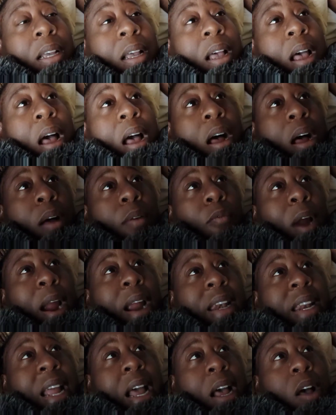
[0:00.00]
Right
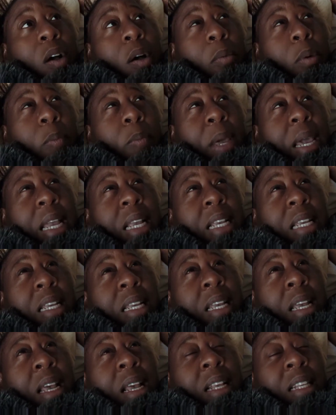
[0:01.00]
now I'm gonna pay
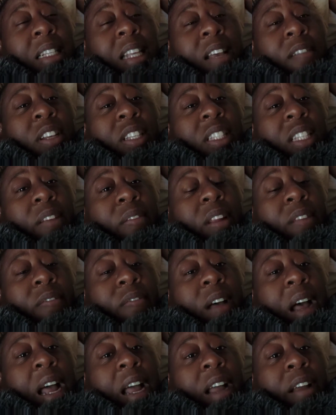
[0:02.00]

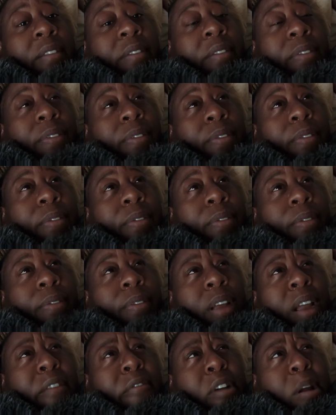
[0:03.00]
$775
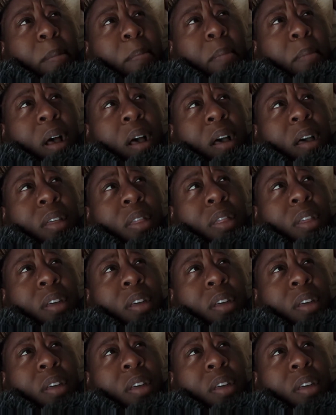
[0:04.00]
every month.